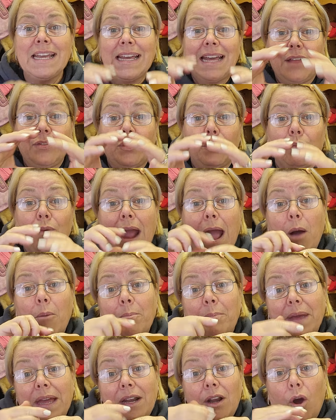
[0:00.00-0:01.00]
and the
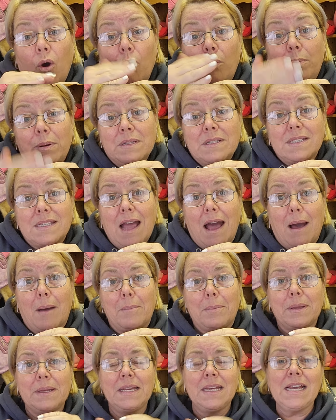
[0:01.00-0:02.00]
round bit opens
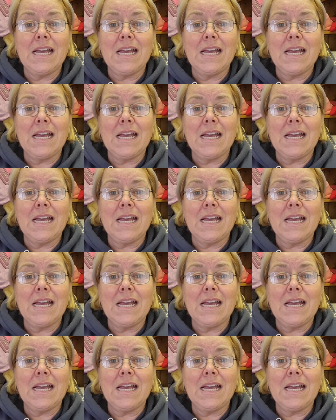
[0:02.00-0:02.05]
up.